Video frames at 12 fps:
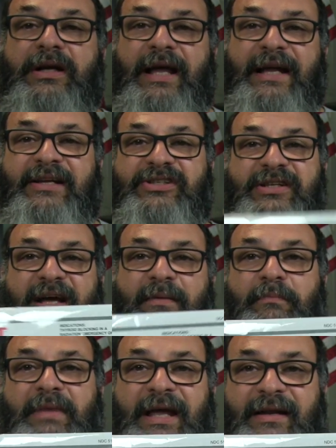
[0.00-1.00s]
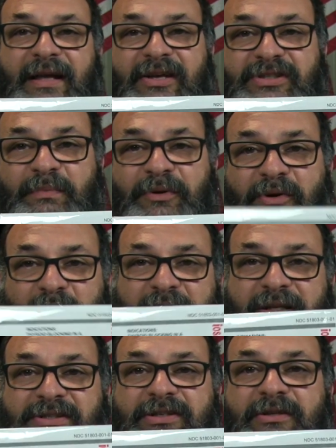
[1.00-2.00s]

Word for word: And it's not meant as a permanent